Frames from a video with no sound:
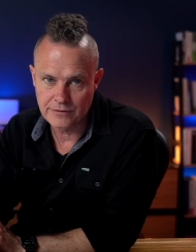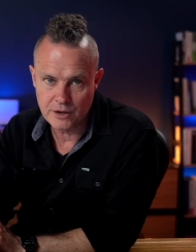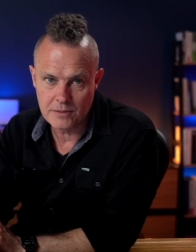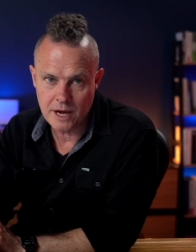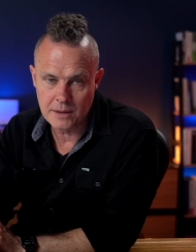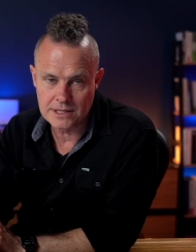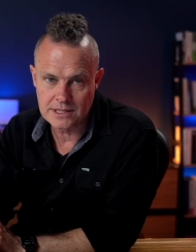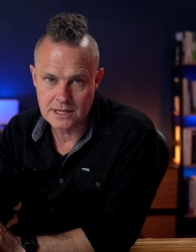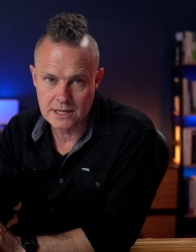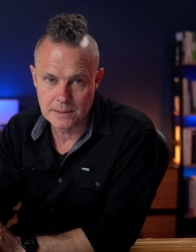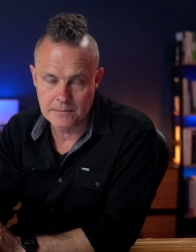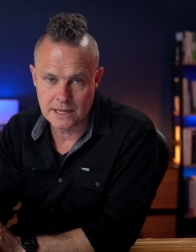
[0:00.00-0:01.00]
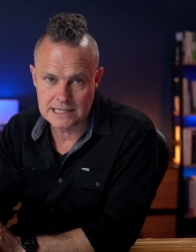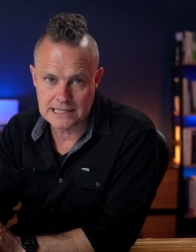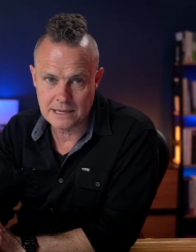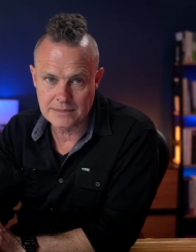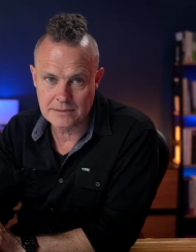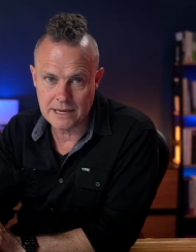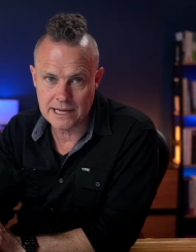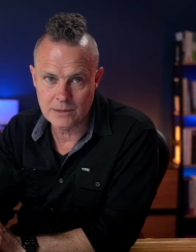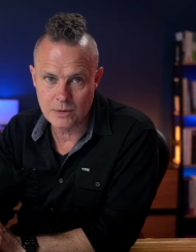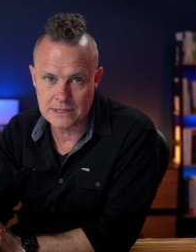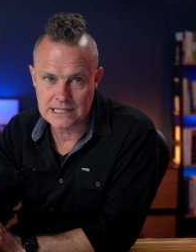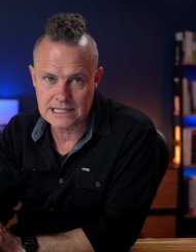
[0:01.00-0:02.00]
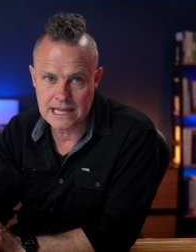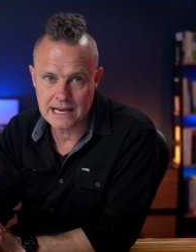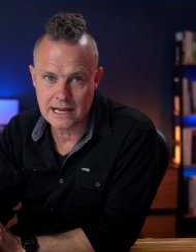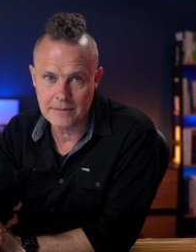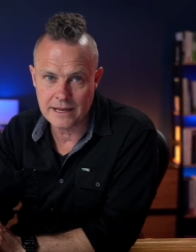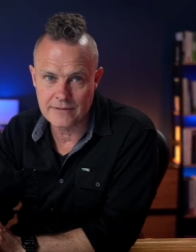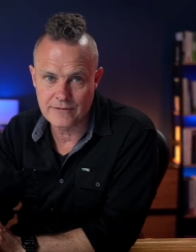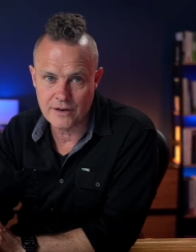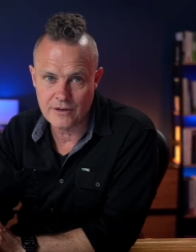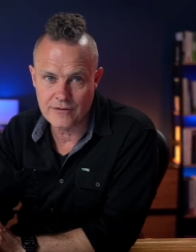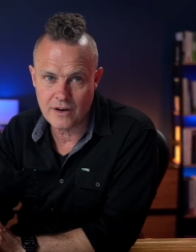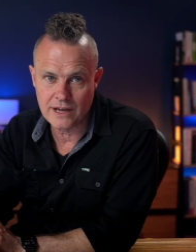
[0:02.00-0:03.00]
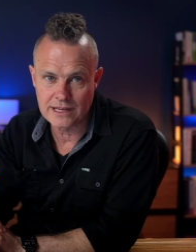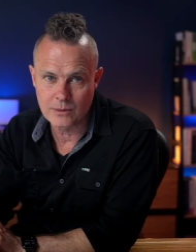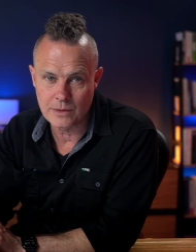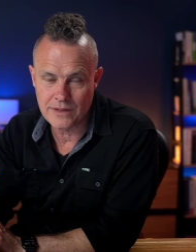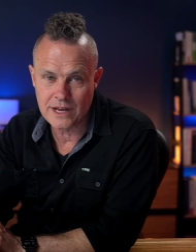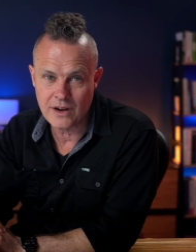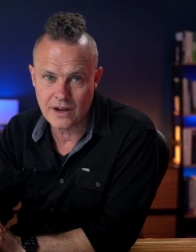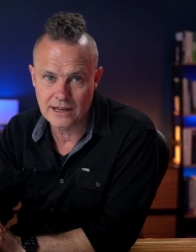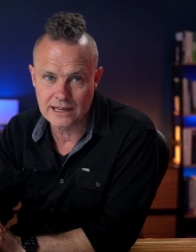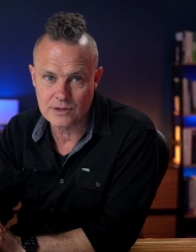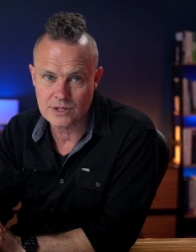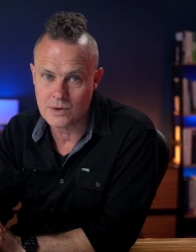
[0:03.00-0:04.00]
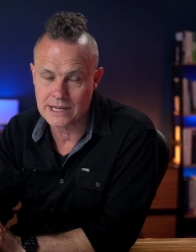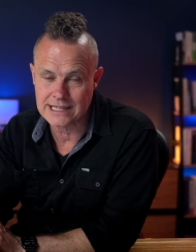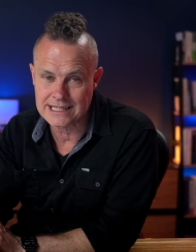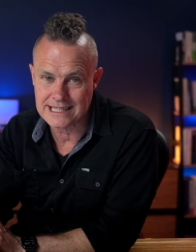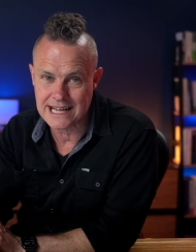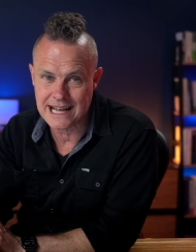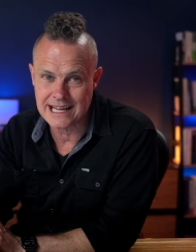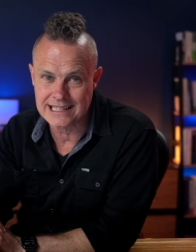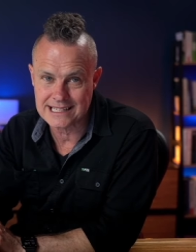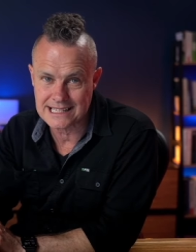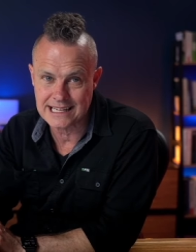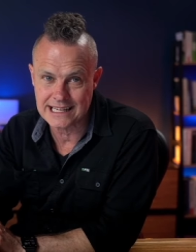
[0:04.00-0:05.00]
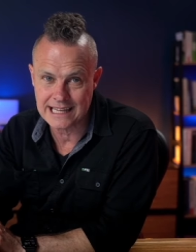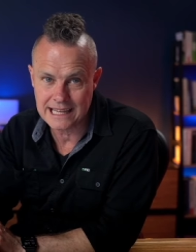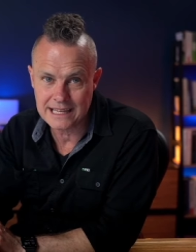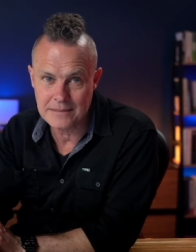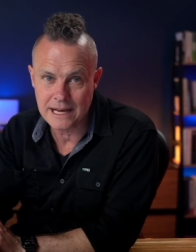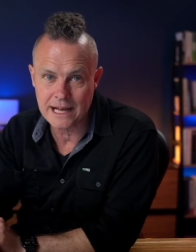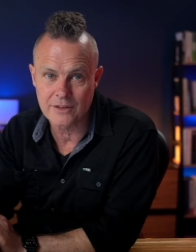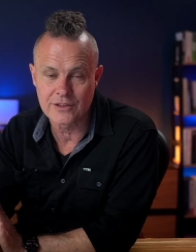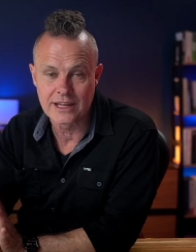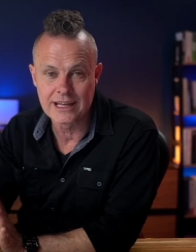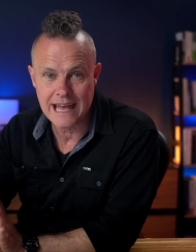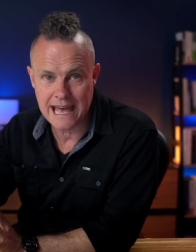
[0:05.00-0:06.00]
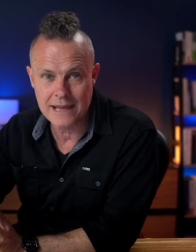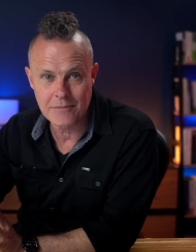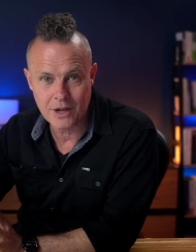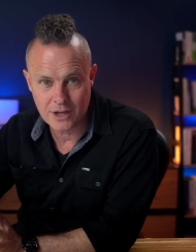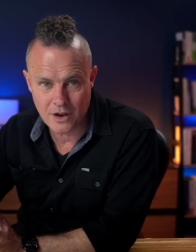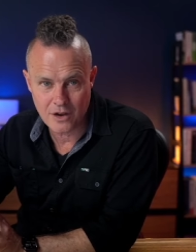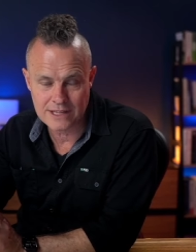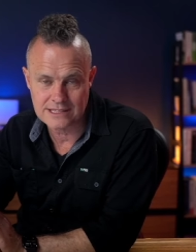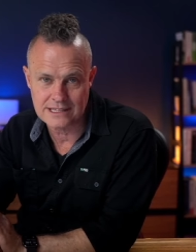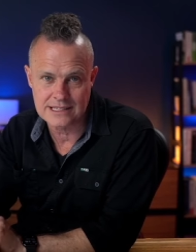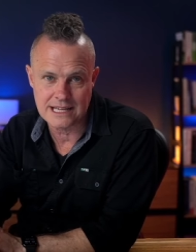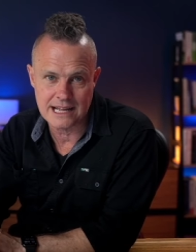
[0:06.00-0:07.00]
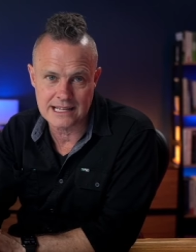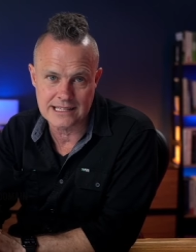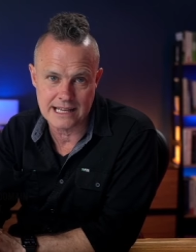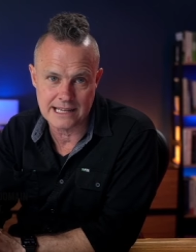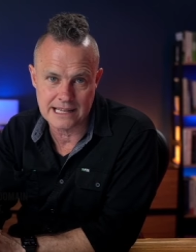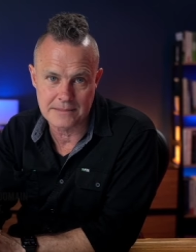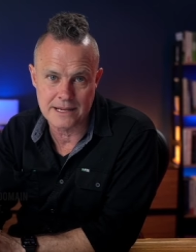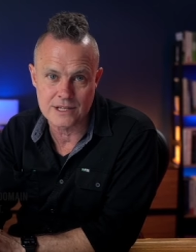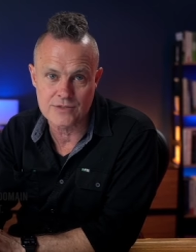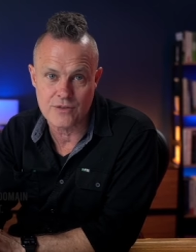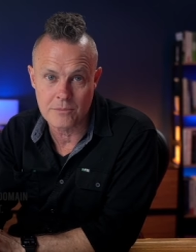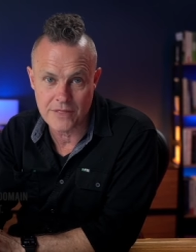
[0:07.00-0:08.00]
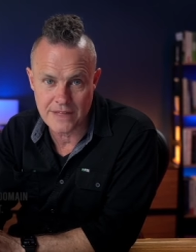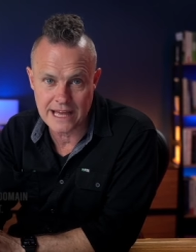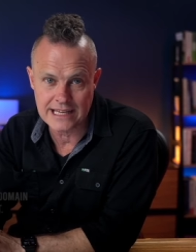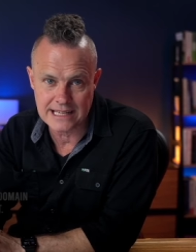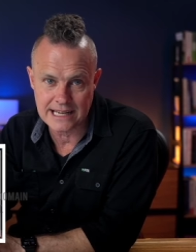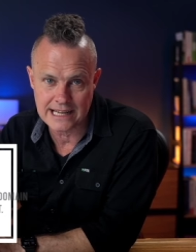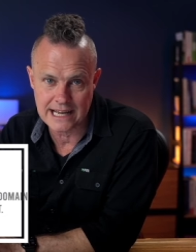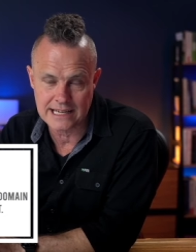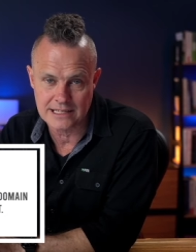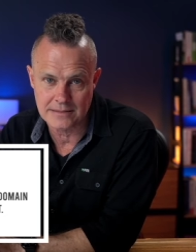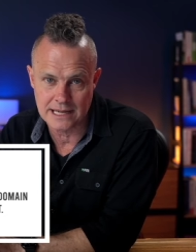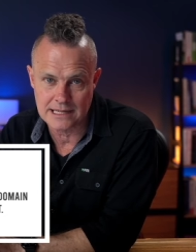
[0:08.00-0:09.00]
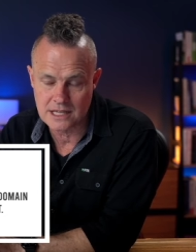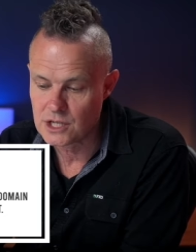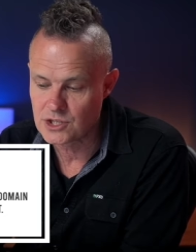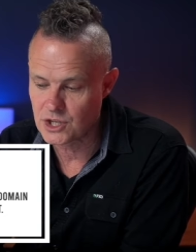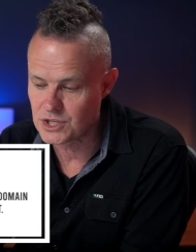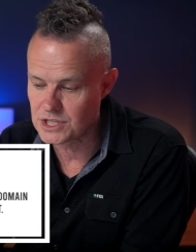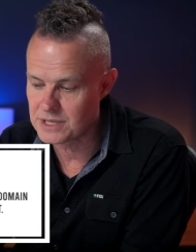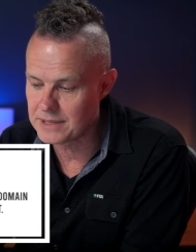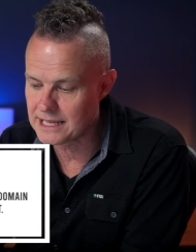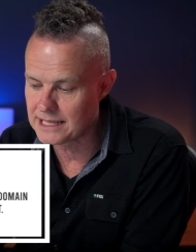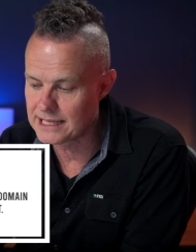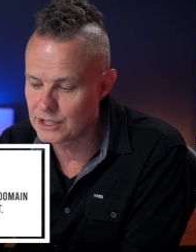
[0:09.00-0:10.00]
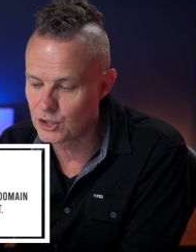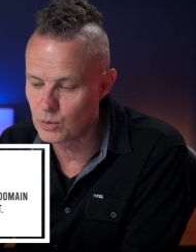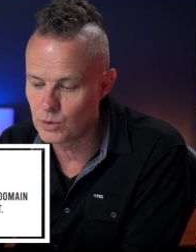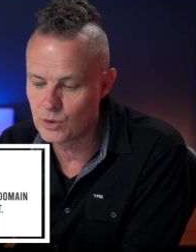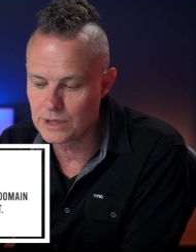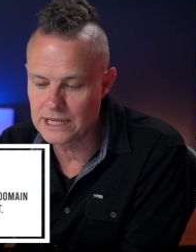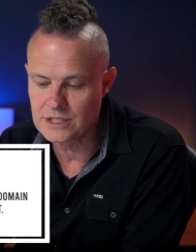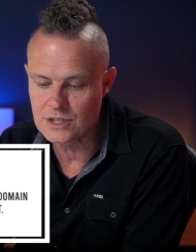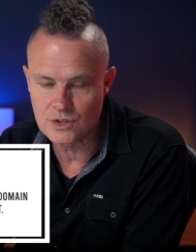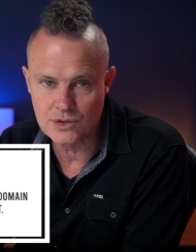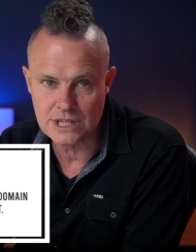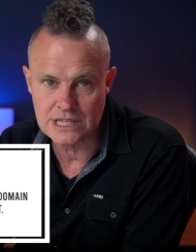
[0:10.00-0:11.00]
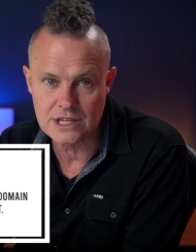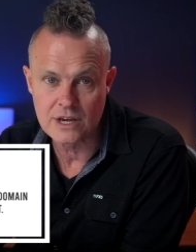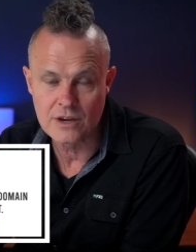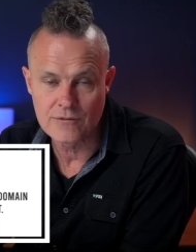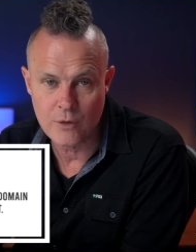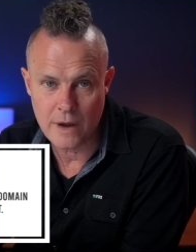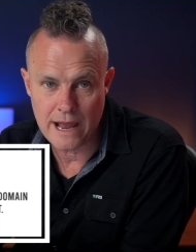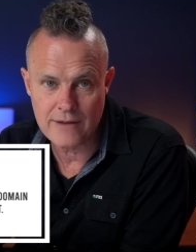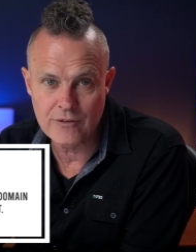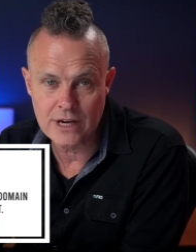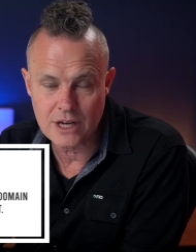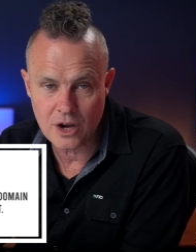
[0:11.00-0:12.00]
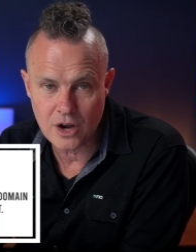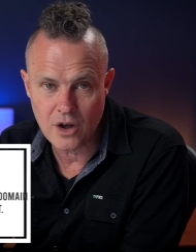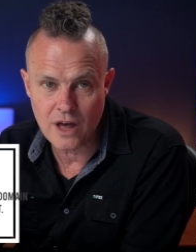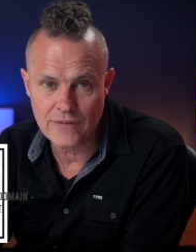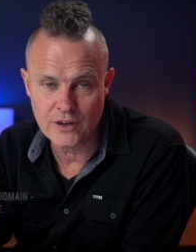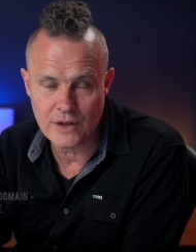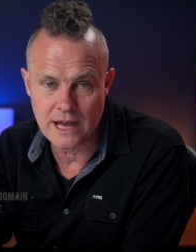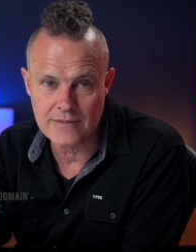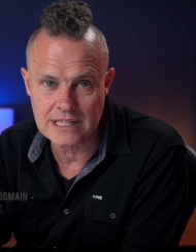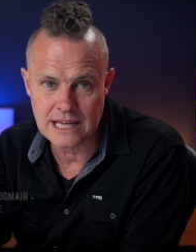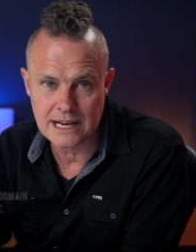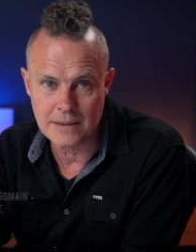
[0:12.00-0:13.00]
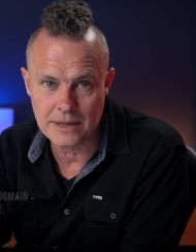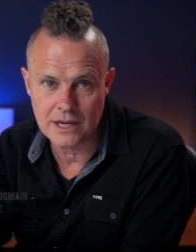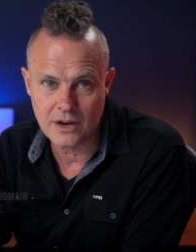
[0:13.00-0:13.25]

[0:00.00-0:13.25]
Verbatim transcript: few moments, my subdomain will be set up and verified within HighLevel, so I can start sending emails and my clients can start sending emails from their dedicated domains. So just to be clear, you will need to do this for every client that you have set up in